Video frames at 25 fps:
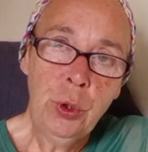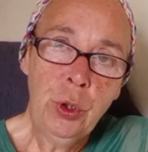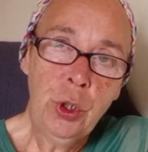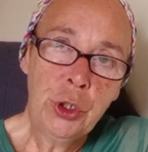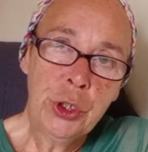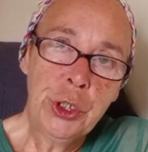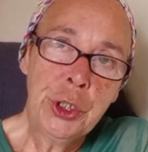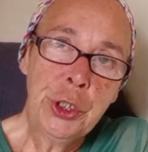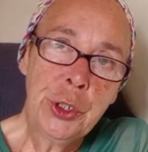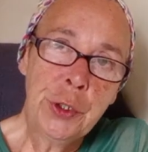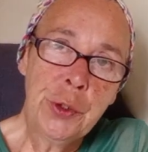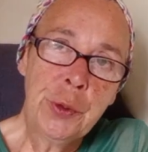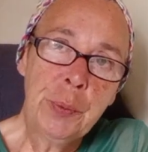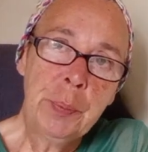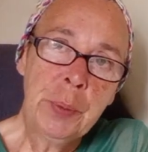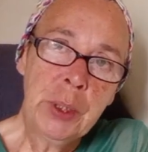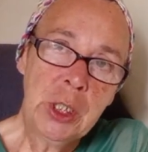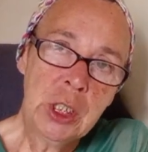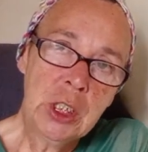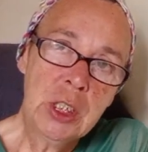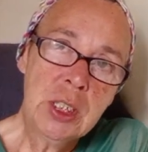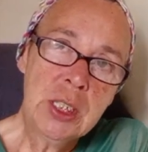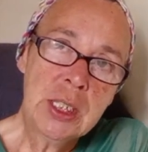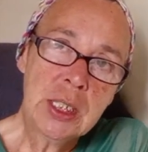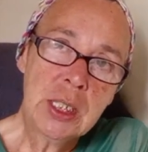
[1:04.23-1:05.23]
put on another
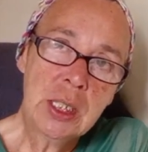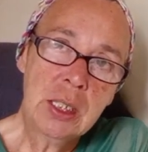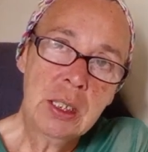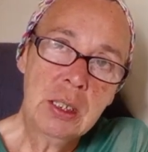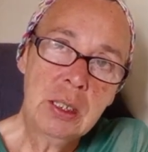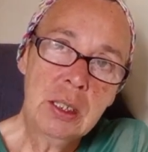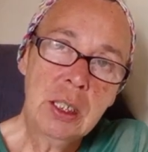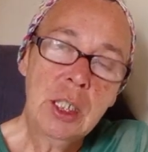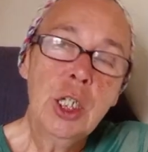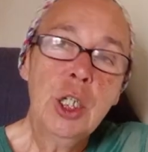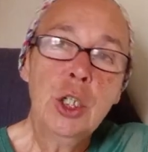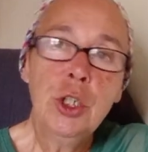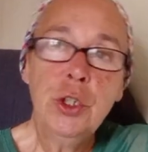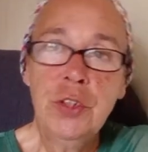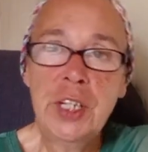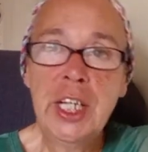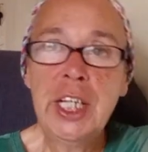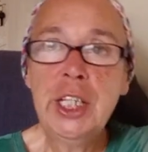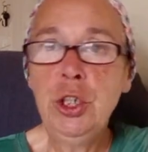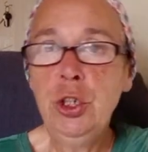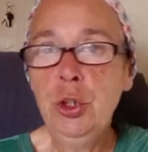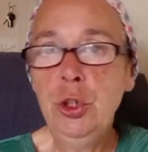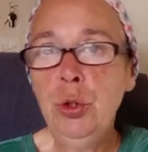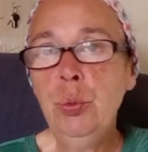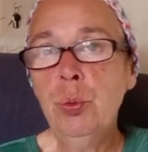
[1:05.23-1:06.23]
person,
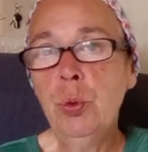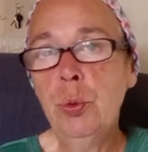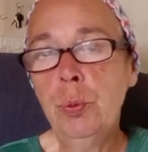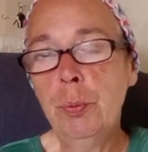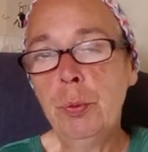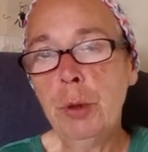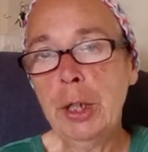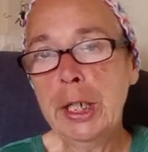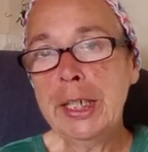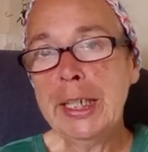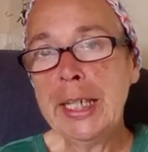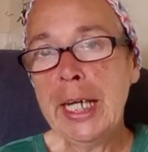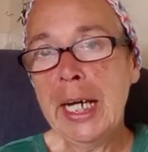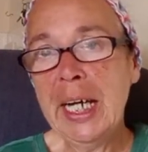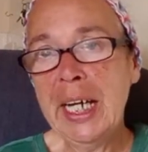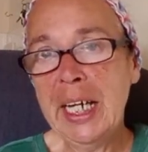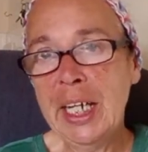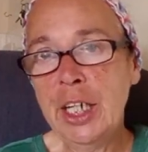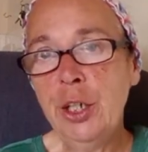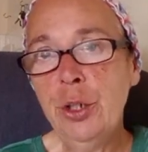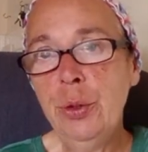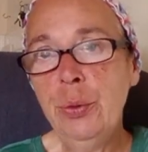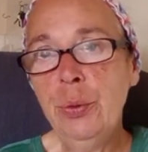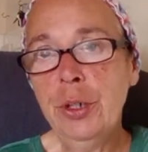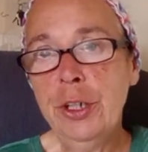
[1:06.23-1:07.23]
then you will bring that
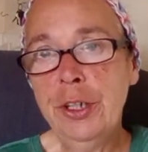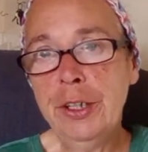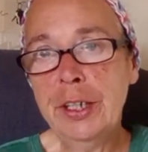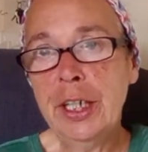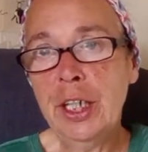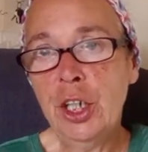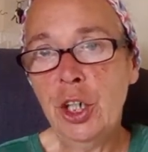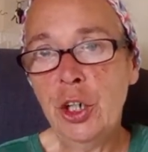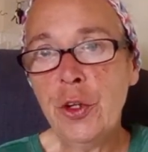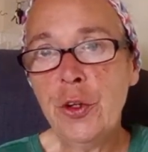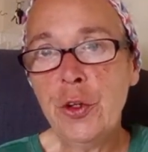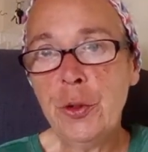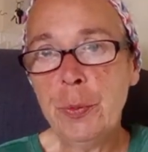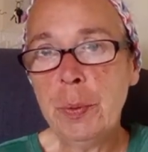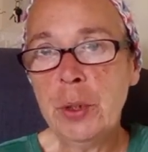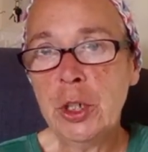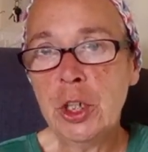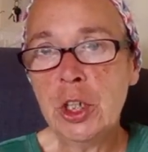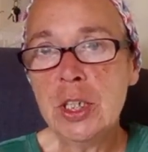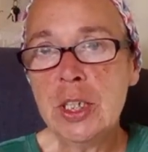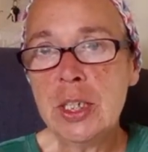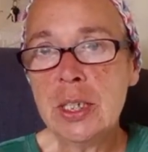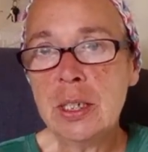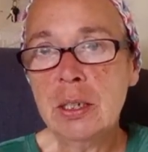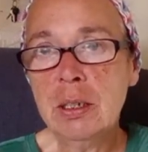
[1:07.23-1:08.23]
out in that other
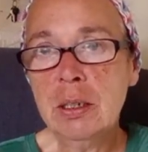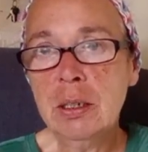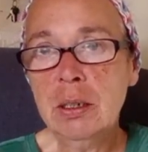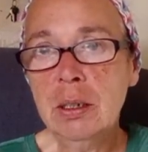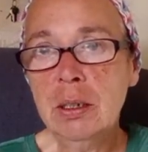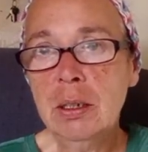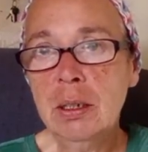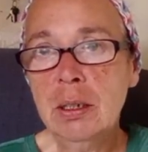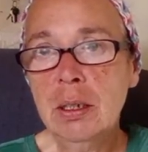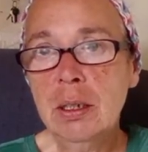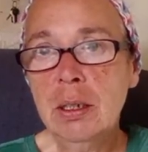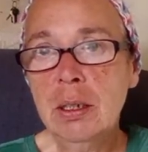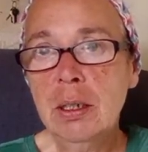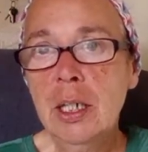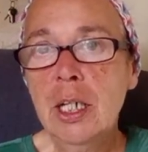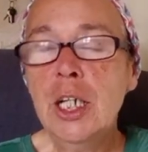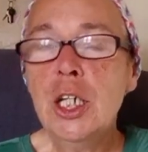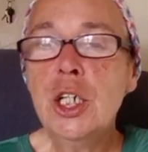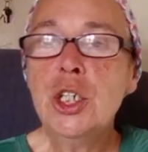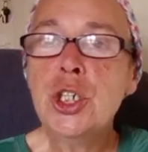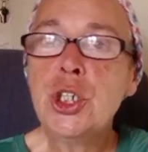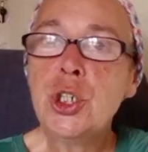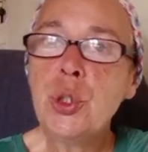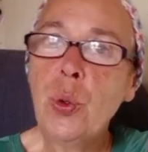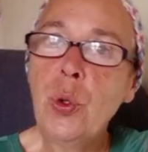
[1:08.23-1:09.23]
person.
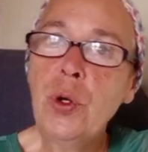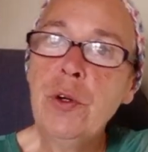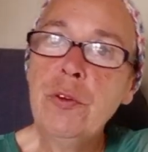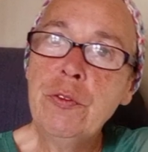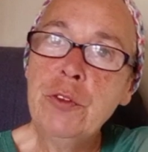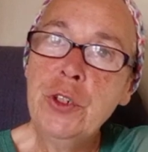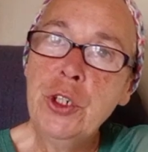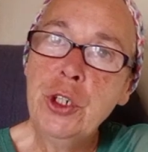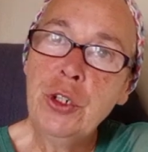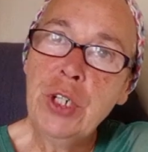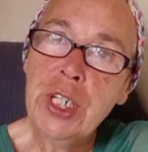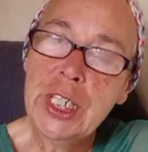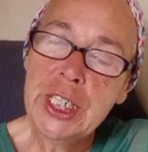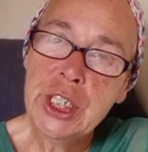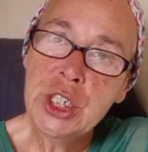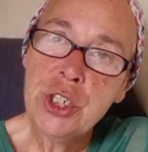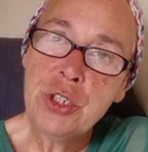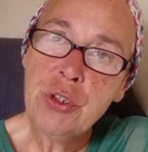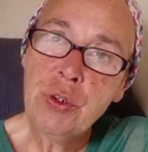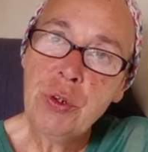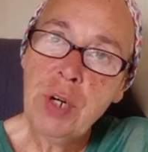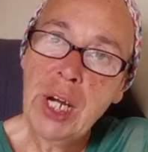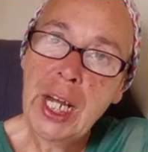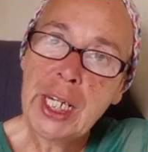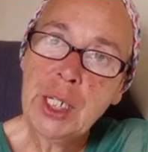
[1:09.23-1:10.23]
So if you're
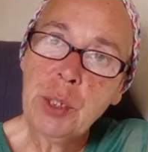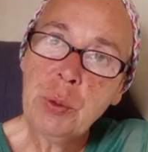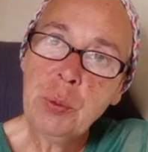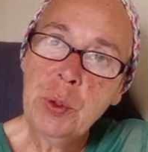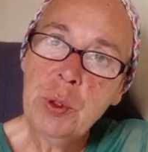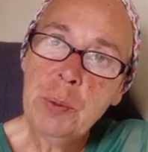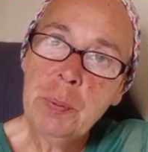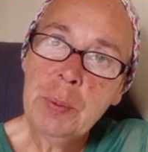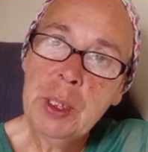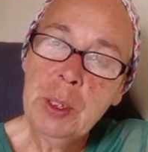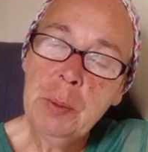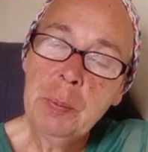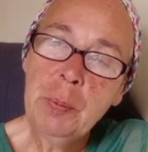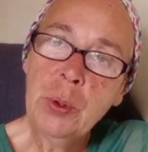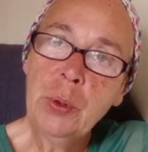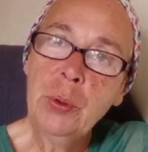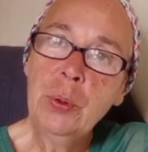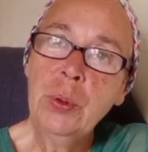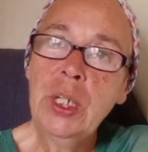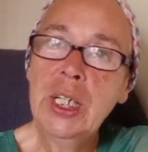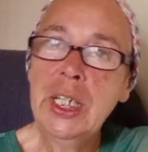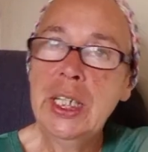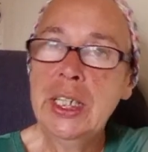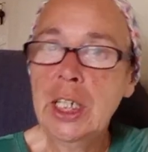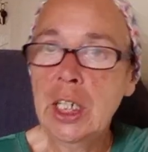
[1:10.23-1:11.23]
interacting with
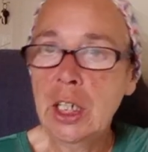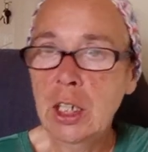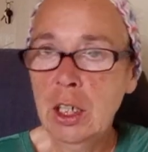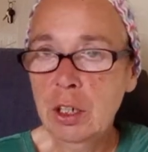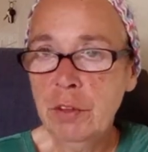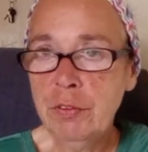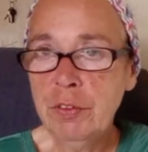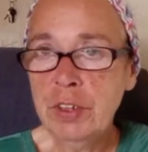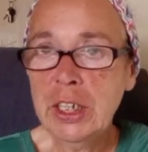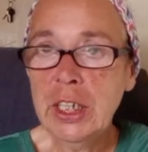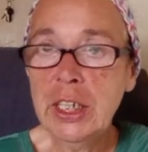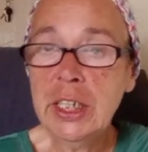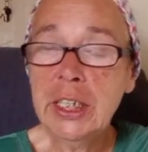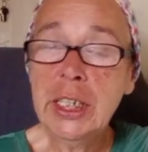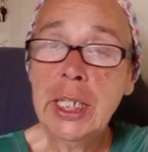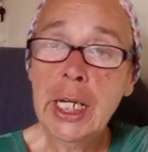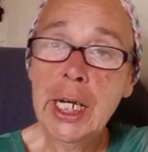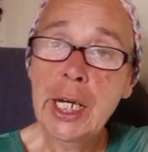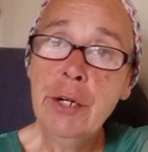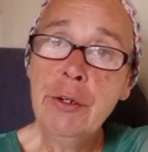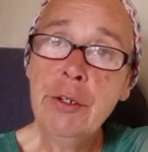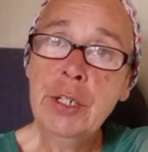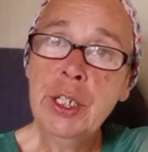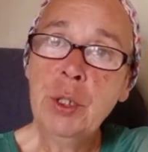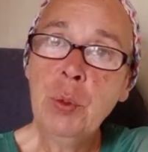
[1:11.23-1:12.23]
people in a loving and
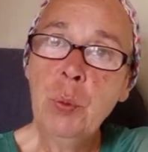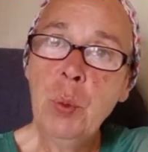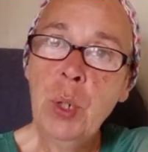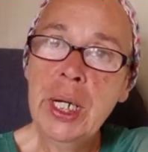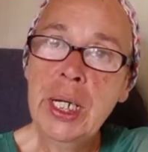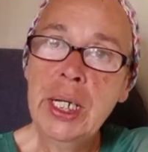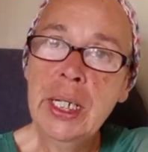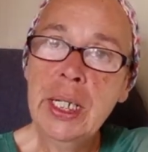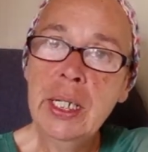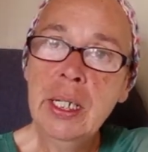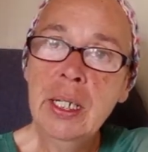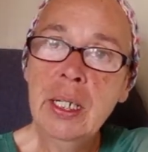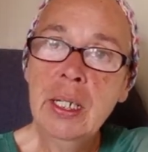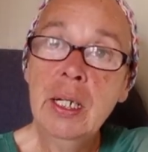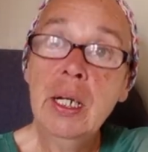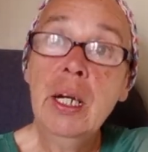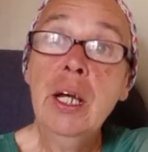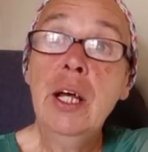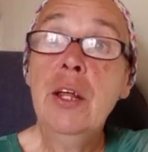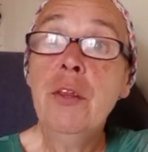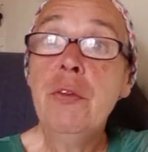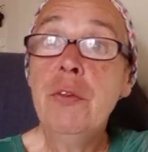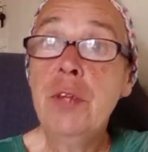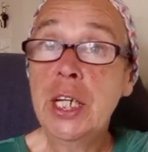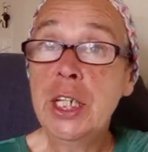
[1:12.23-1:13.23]
caring way,
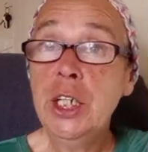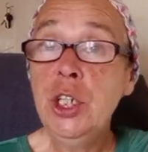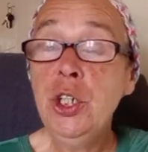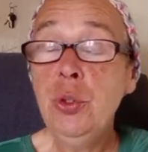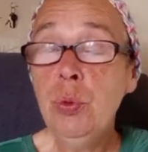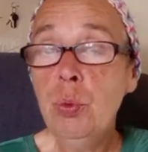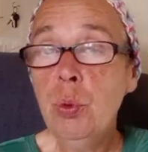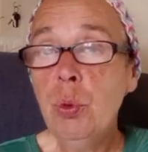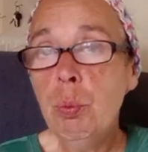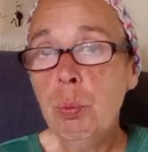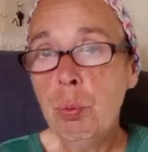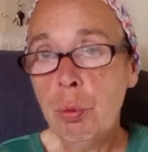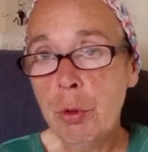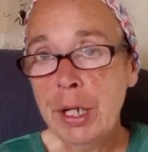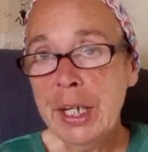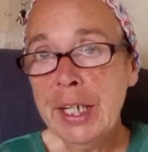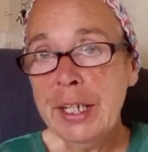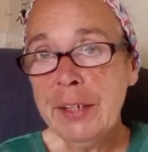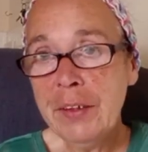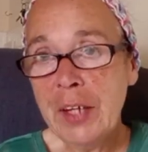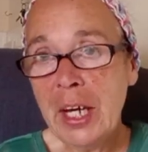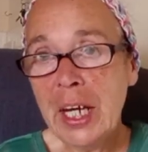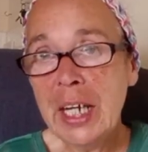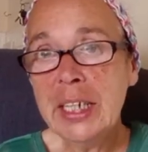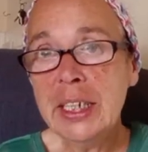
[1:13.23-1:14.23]
then you will
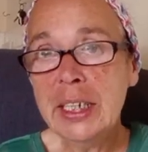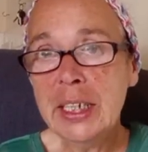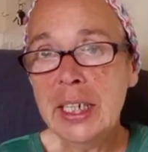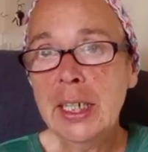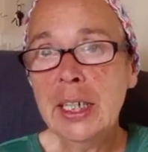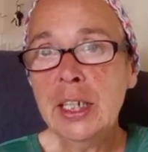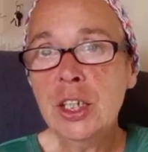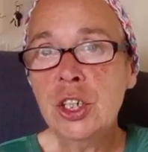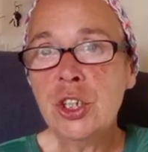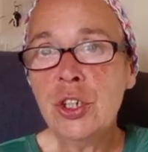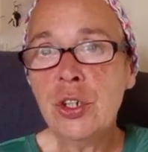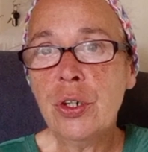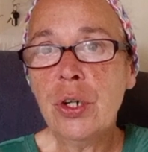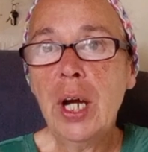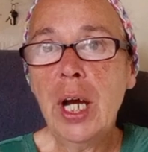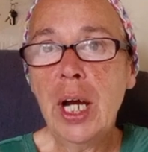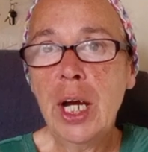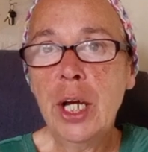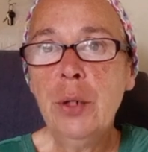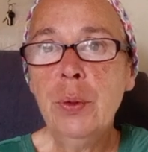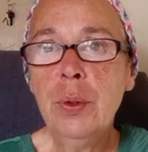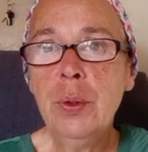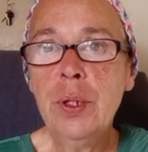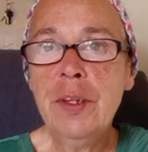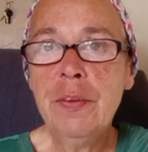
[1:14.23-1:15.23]
bring that nature
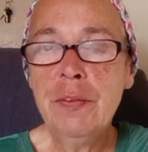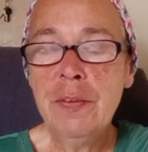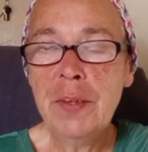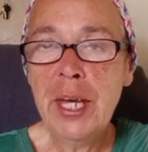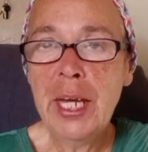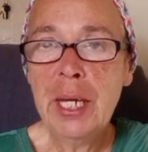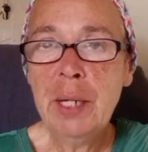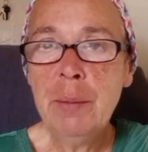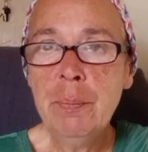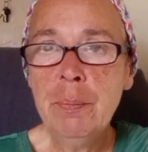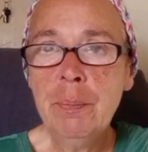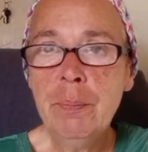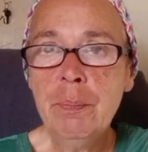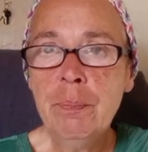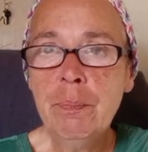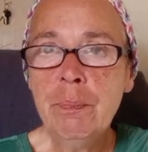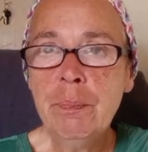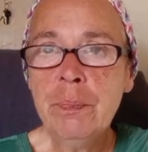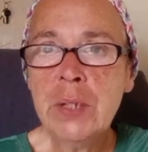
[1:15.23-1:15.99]
out in them.